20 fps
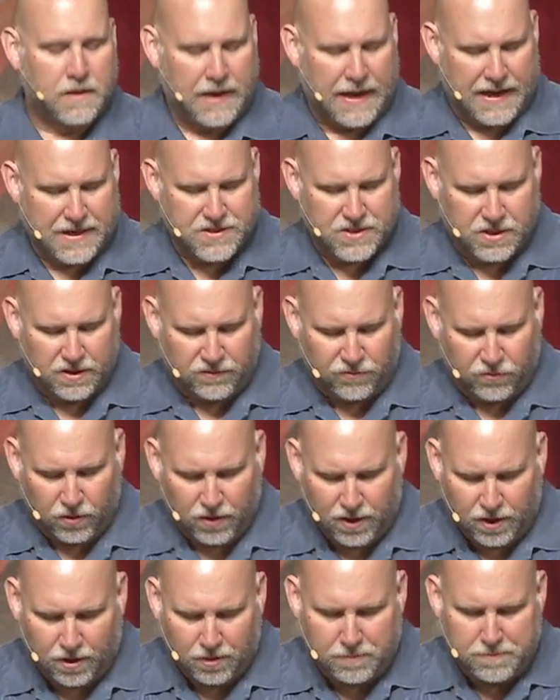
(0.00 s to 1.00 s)
asking for
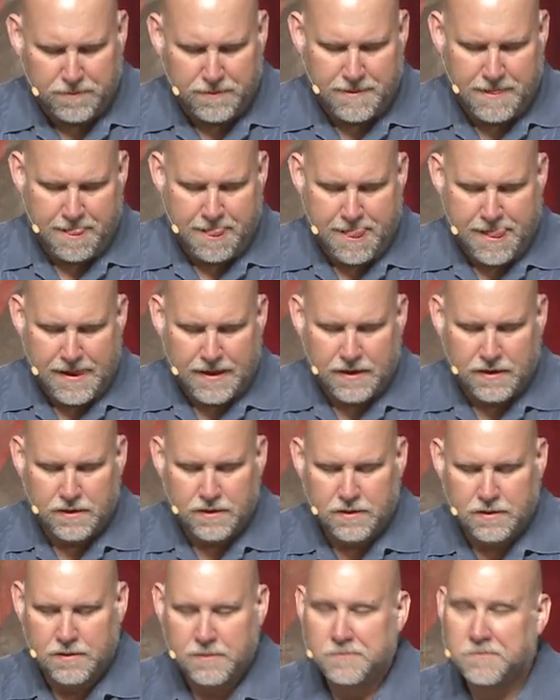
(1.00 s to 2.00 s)
help.
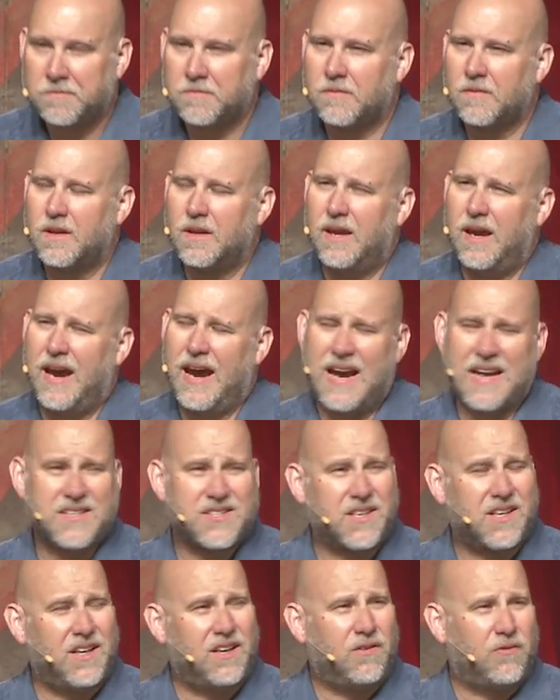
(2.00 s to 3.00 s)

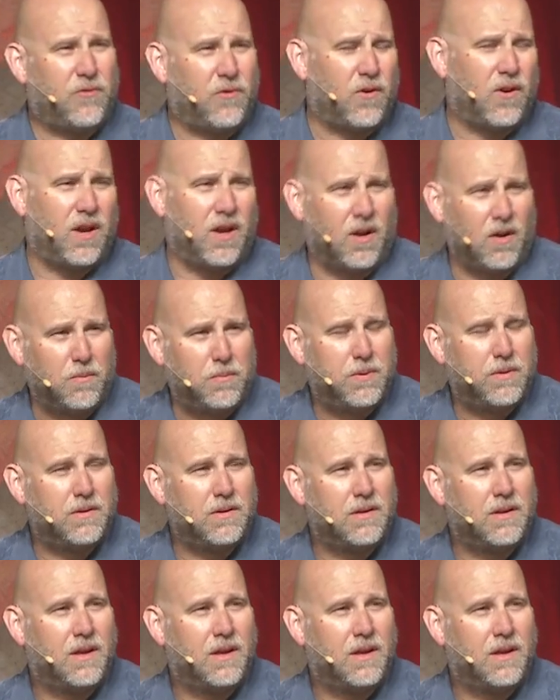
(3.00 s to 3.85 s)
Asking for help.